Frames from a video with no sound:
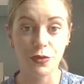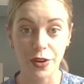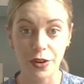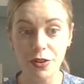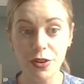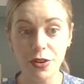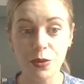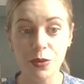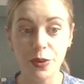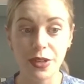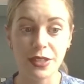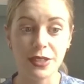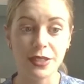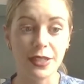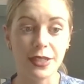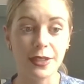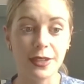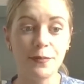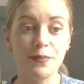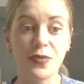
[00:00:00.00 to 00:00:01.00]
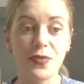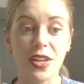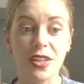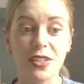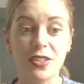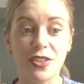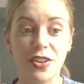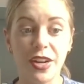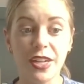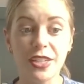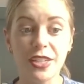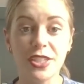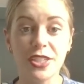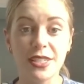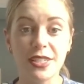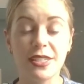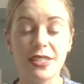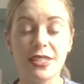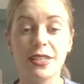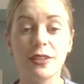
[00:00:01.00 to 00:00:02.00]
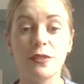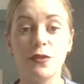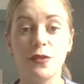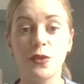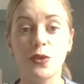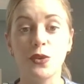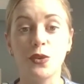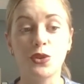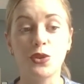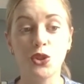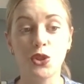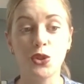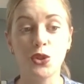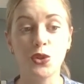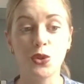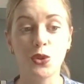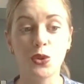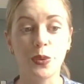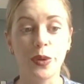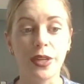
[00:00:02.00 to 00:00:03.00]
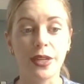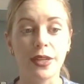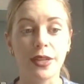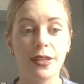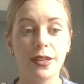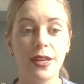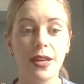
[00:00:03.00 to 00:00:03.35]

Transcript: very quickly and digesting food too quick,